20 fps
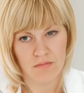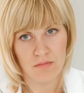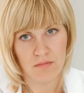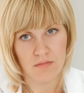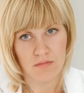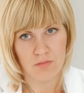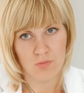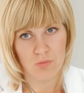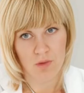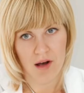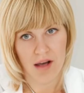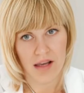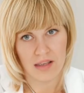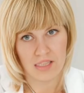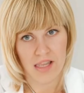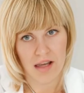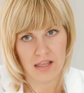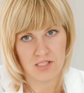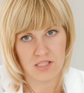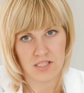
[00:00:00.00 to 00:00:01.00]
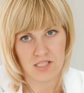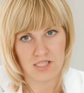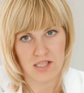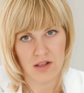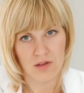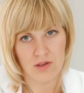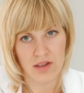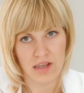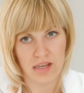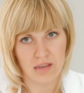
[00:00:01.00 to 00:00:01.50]
Why
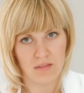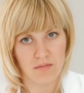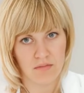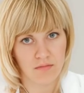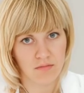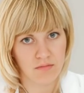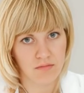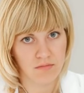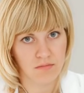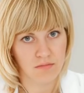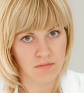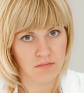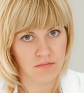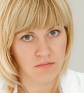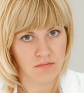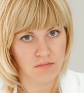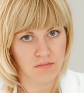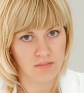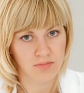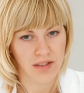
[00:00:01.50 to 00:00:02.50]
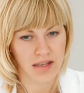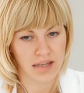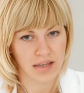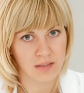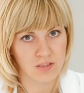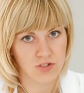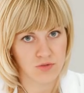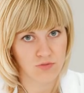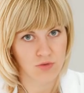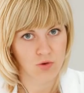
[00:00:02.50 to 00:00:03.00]
necessary? They
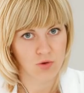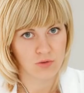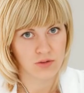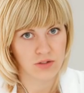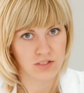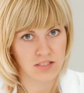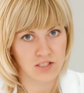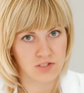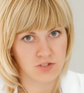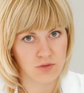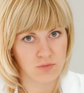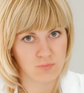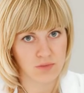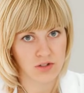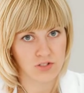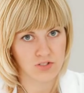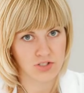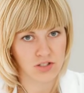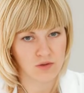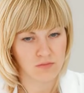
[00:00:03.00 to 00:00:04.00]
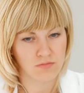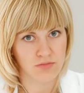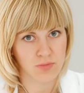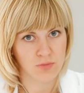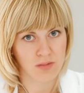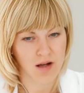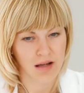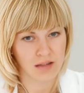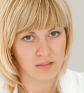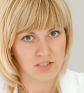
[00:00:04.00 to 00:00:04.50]
control the distribution of
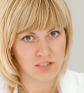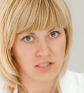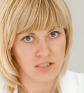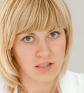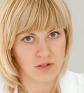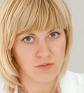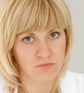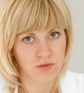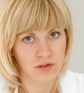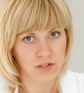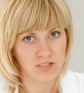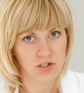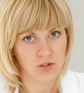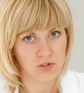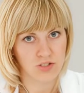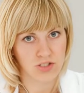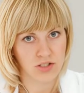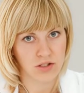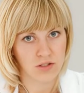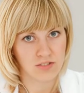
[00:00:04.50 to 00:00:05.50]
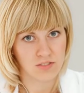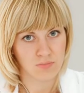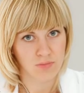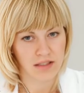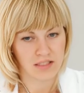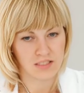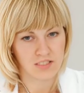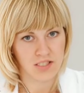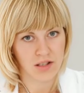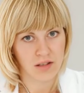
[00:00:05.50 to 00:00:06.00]
blood to different tissues
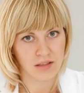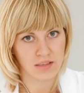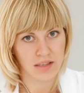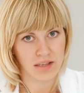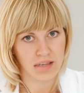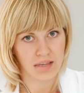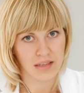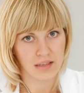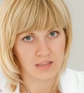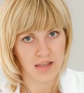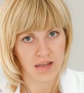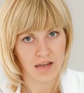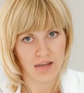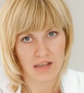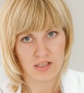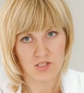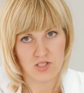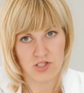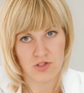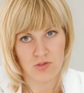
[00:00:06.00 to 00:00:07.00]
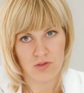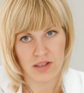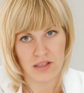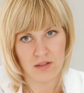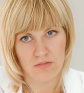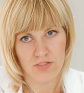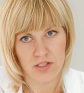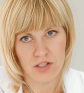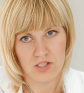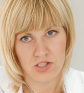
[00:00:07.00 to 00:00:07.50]
based on need, ensuring
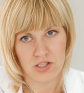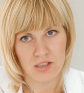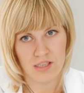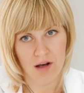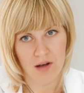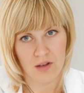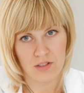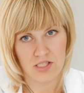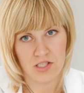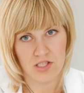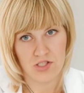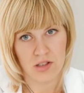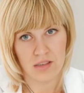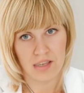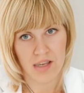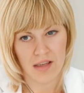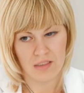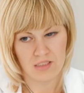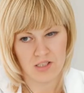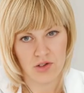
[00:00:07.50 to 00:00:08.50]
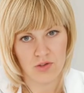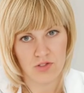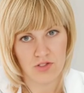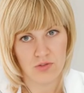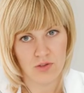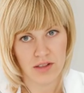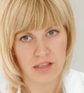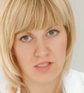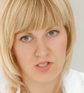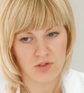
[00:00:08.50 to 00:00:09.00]
efficient oxygen and
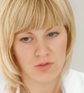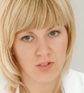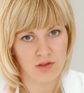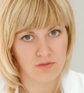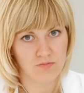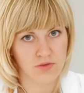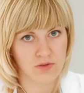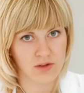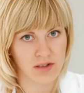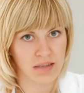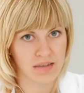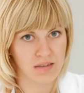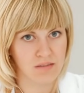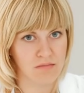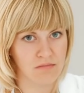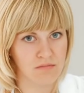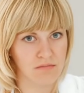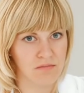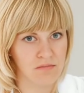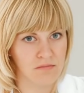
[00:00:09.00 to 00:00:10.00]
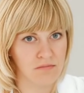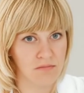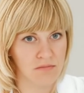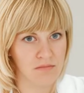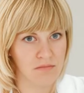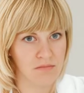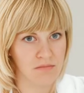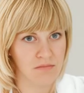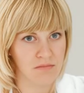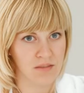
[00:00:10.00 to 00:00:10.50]
nutrient delivery.
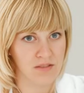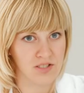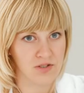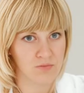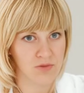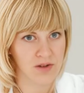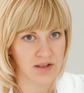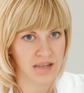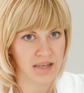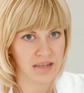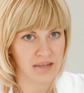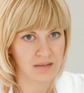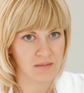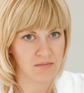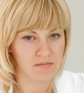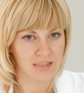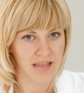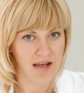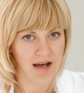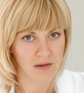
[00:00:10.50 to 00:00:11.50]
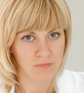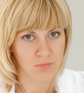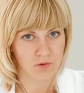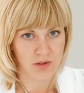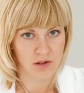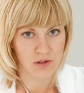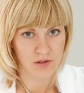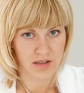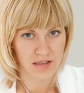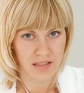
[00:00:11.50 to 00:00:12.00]
3.
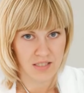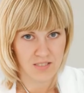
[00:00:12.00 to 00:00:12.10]
Capillaries.